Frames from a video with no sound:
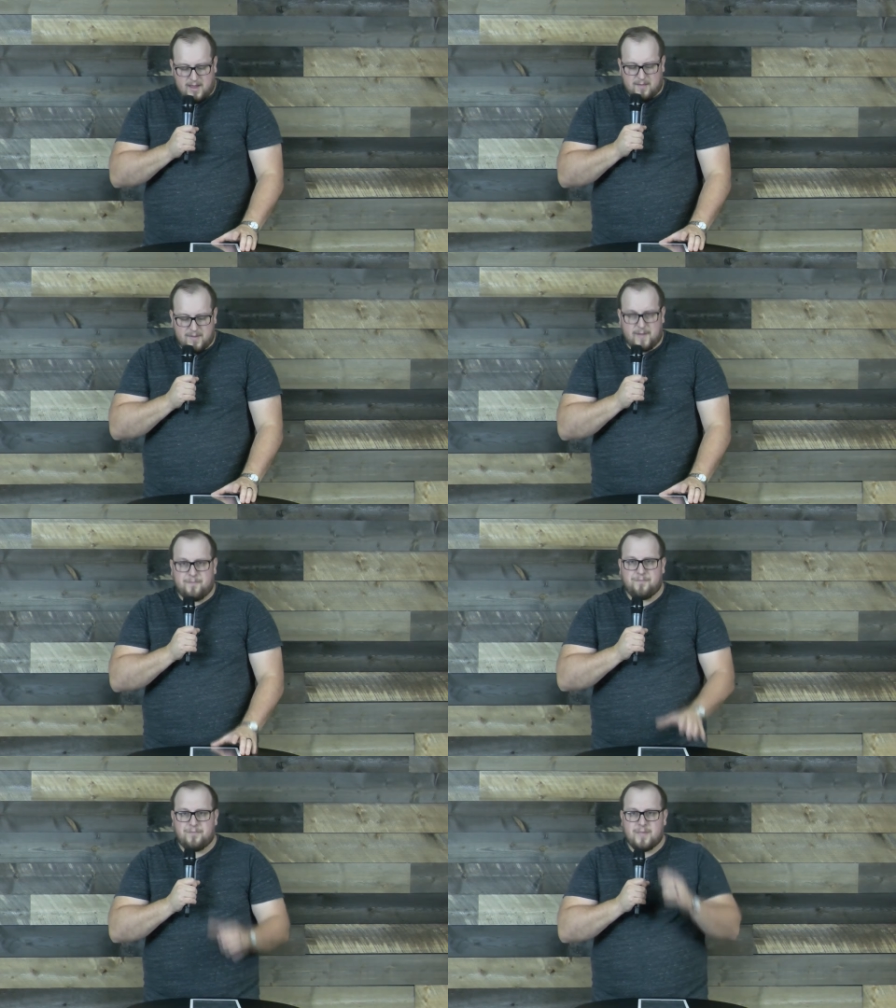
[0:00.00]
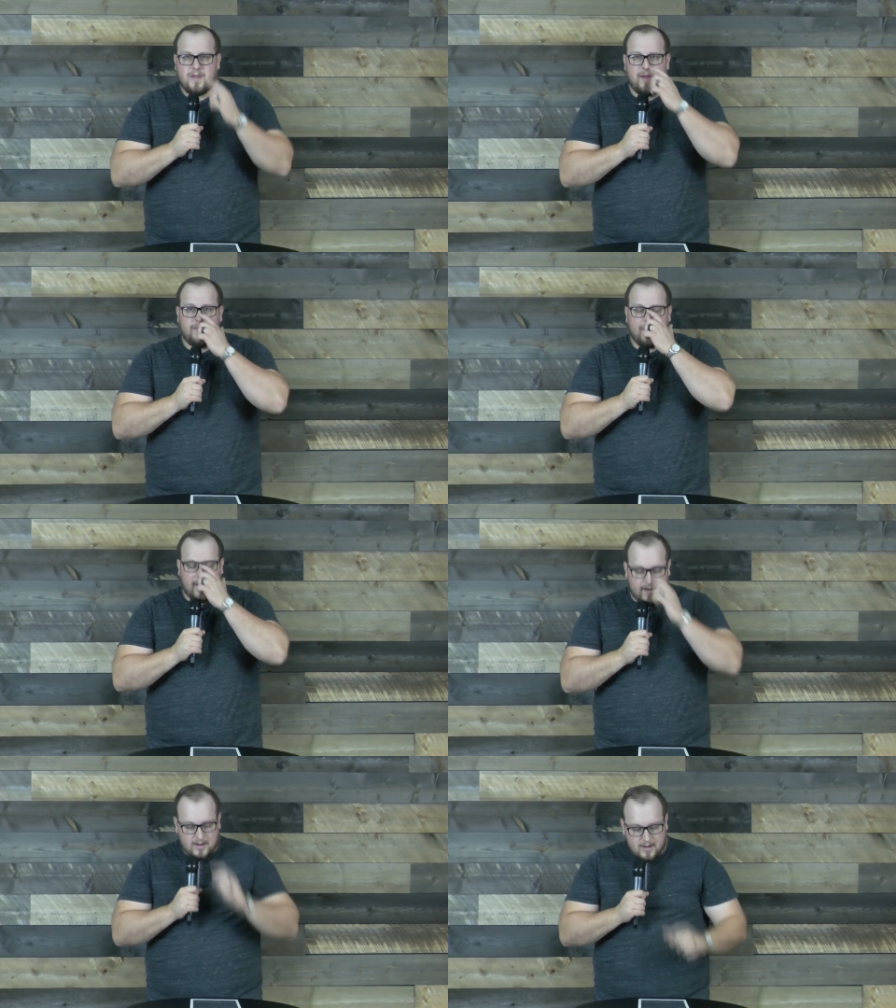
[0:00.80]
Amen.
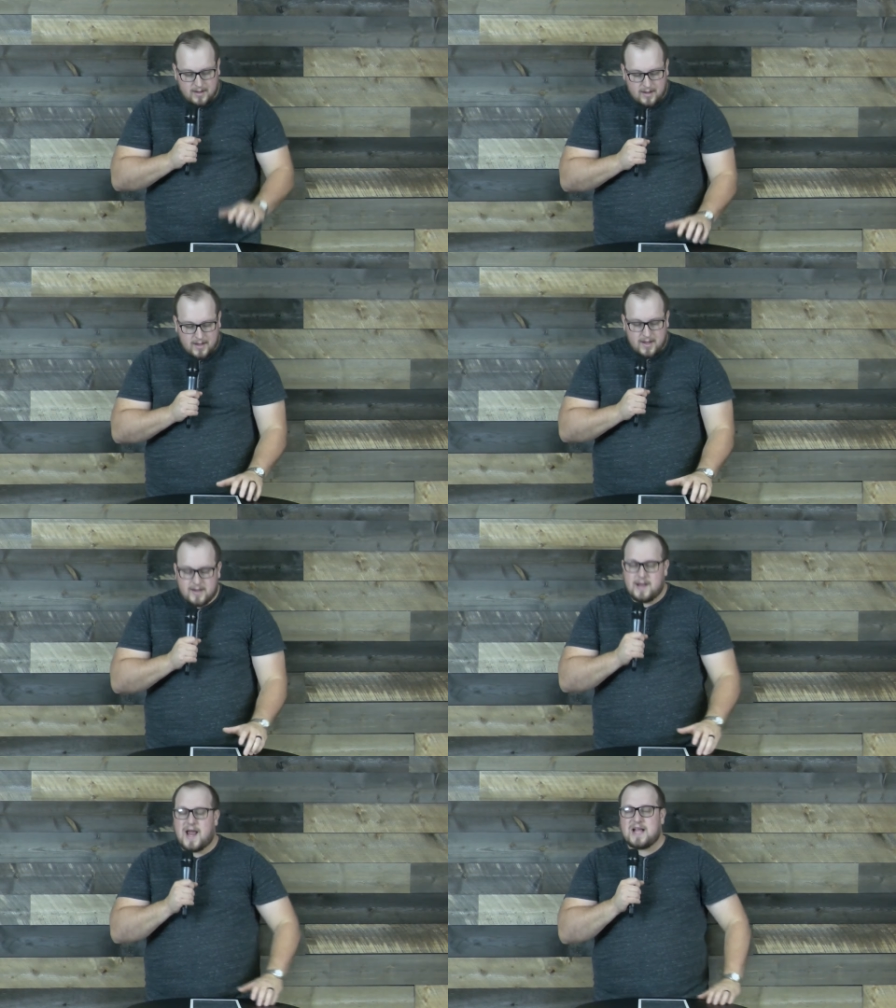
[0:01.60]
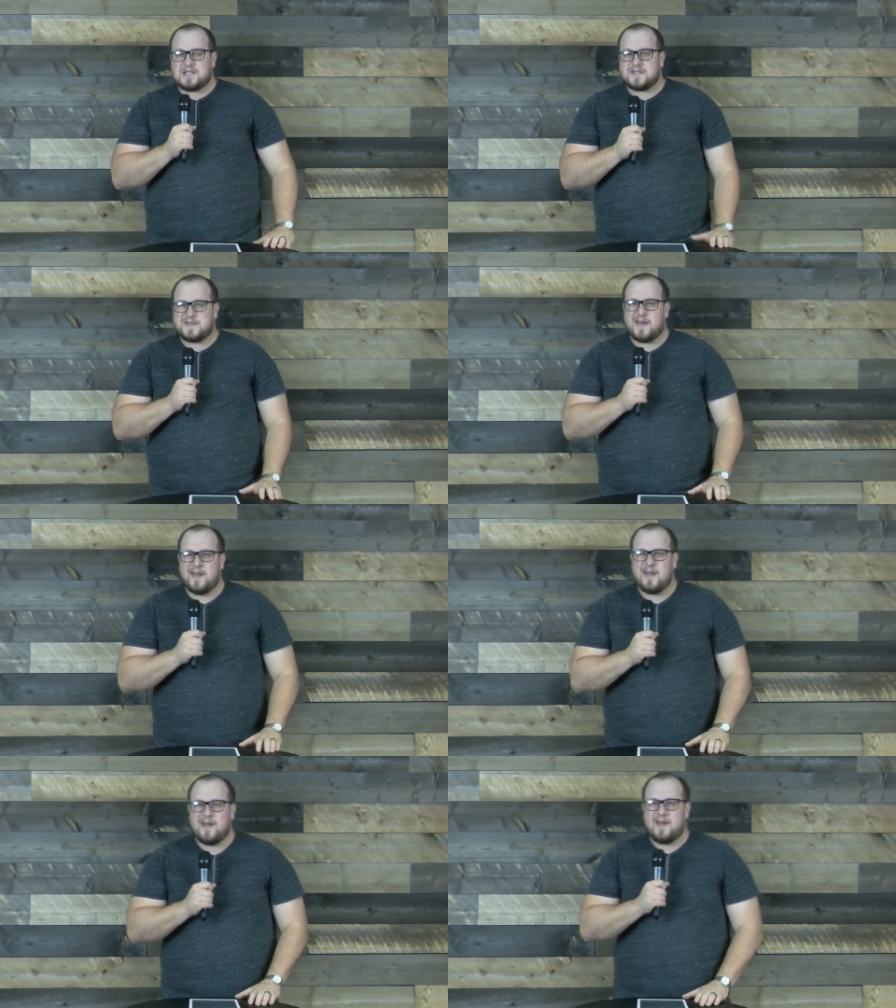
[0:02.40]
Amen. Tonight's
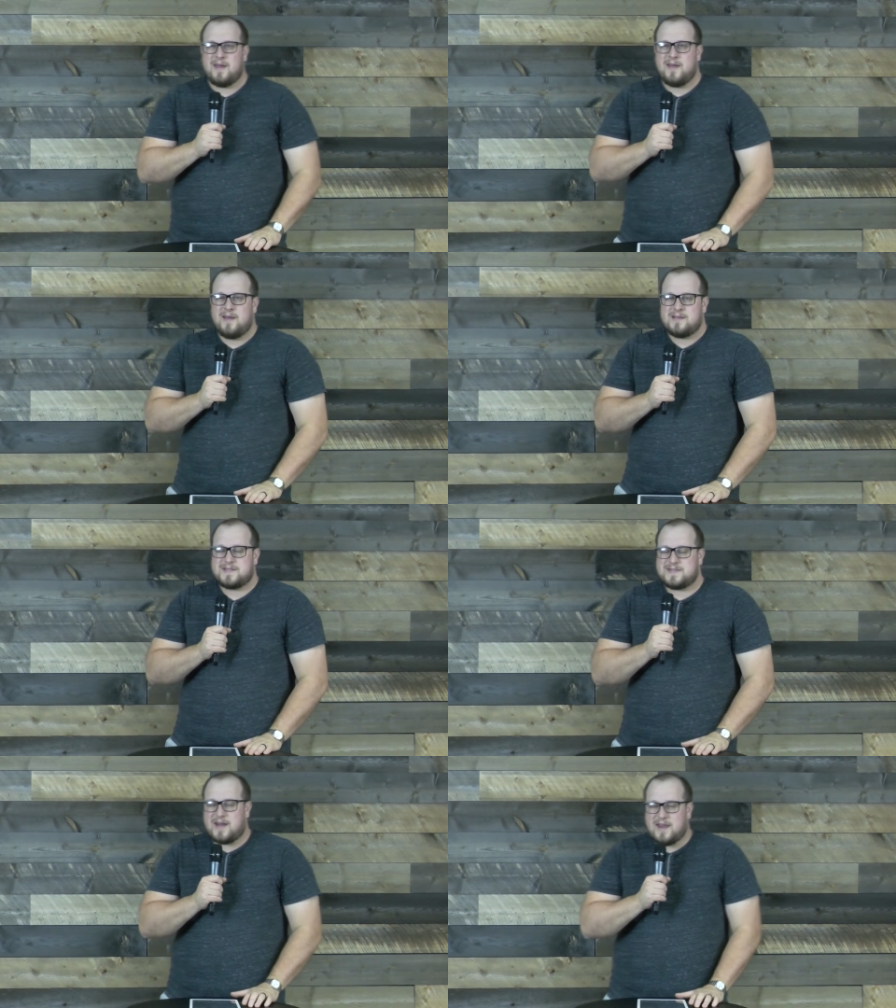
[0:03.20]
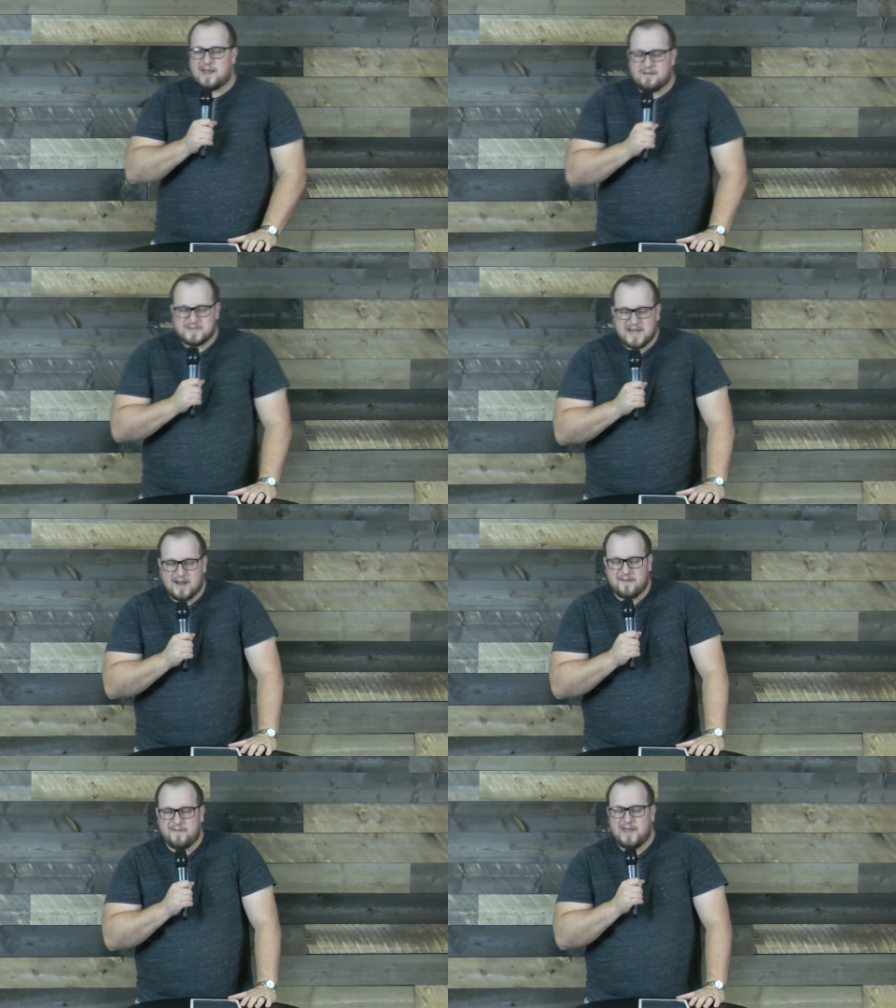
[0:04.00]
study comes
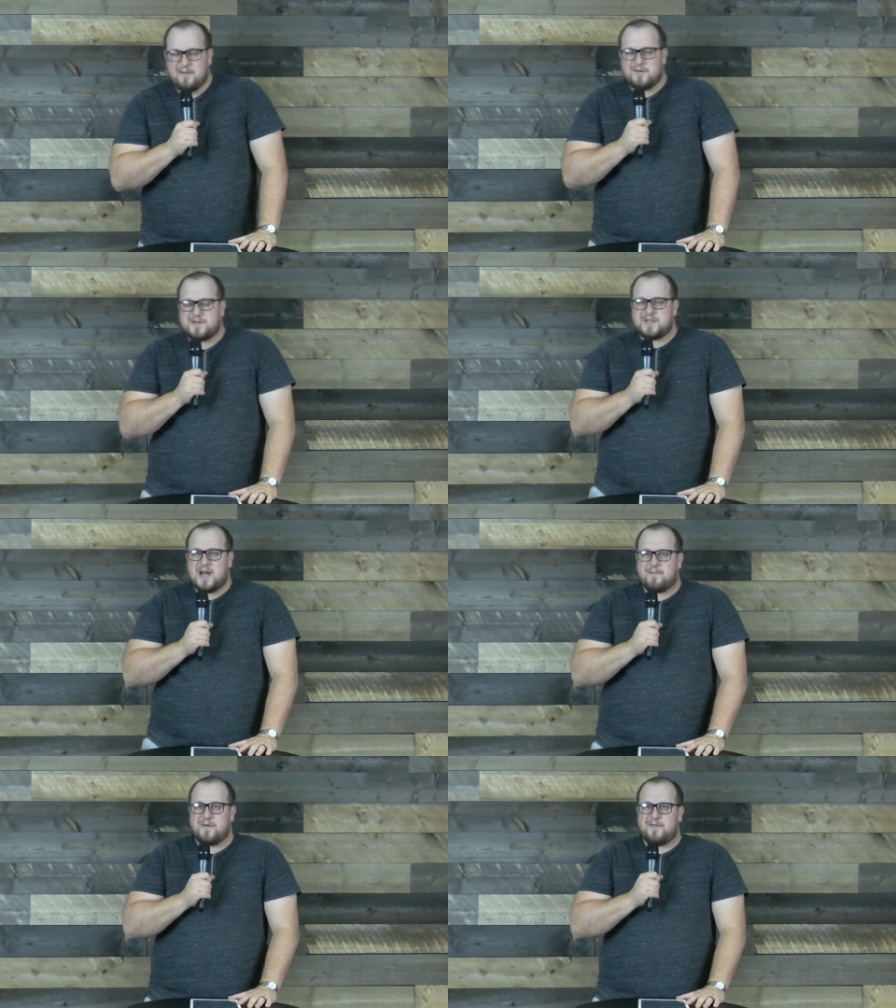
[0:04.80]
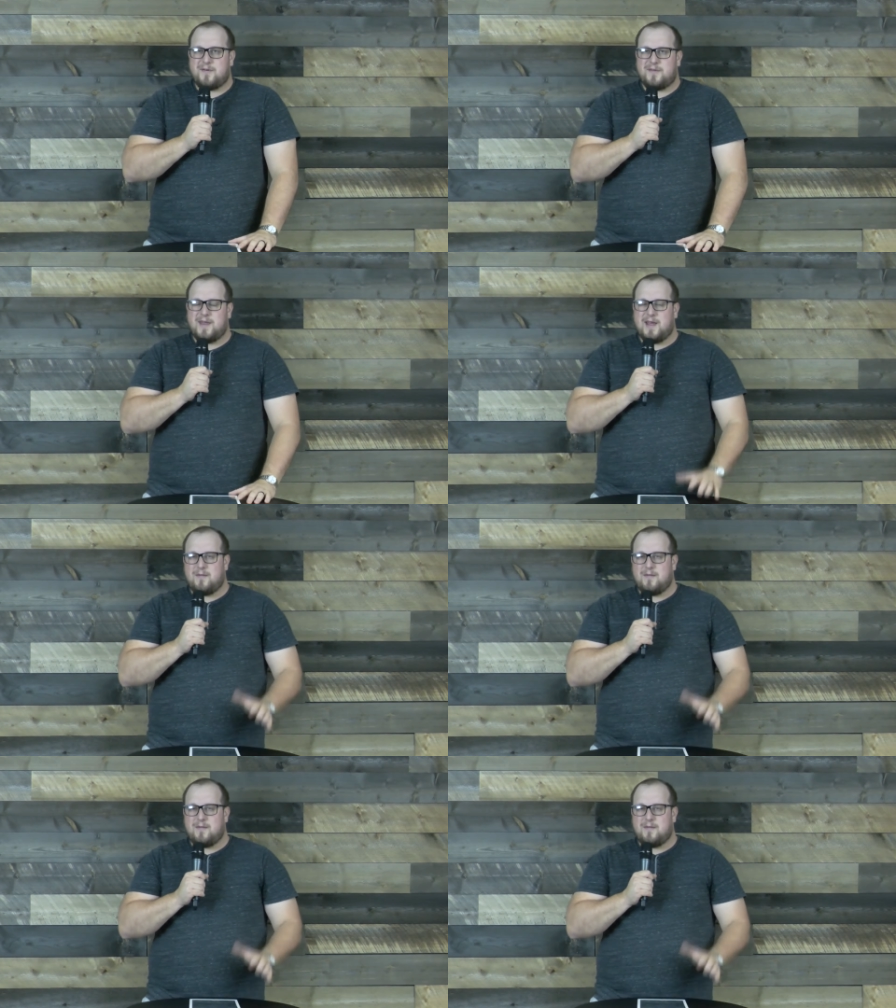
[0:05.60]
out of Hebrews chapter 13.